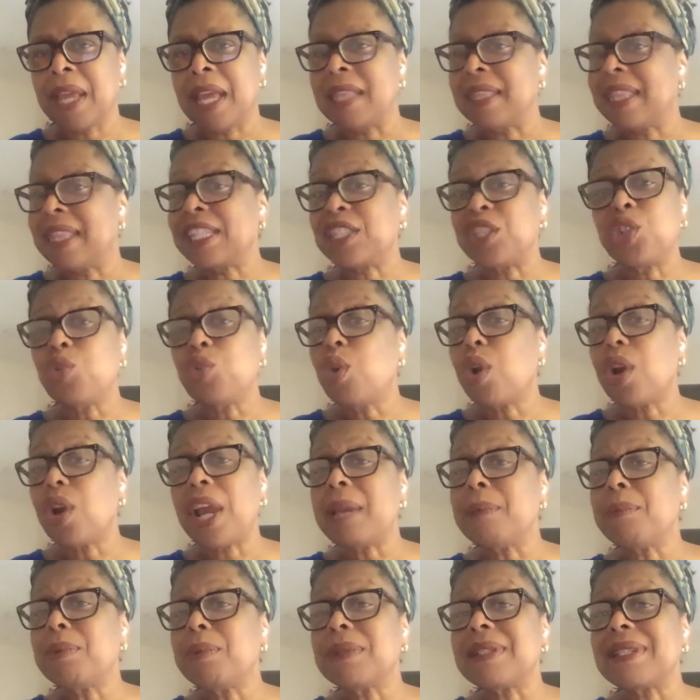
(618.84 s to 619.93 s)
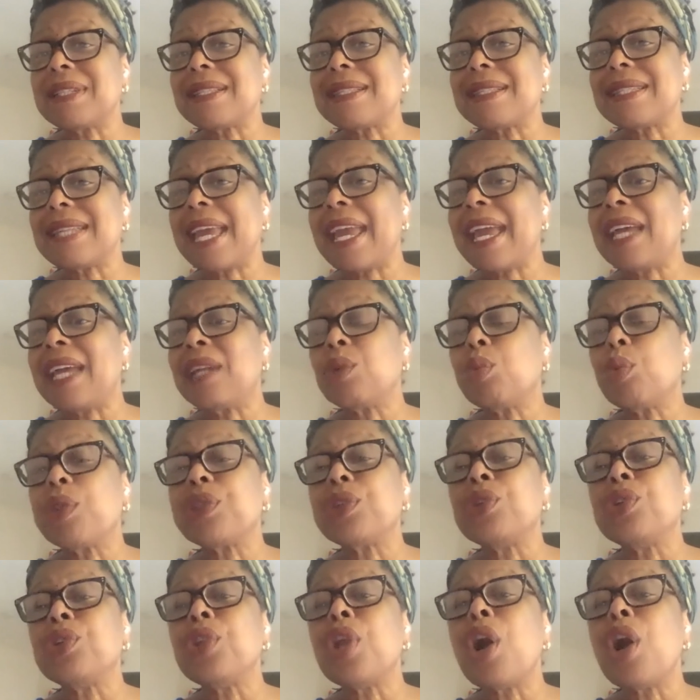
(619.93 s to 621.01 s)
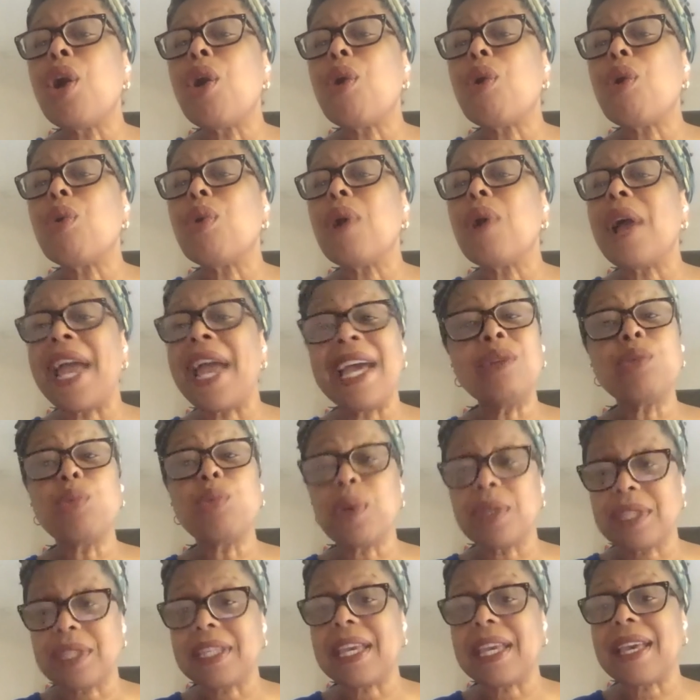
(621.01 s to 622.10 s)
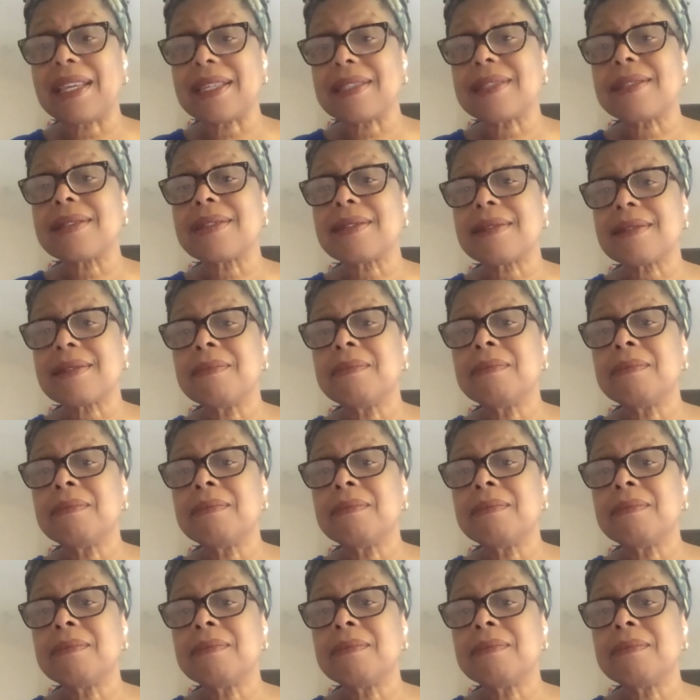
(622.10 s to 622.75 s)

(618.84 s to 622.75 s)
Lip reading: That you are able to stand with no and with yes.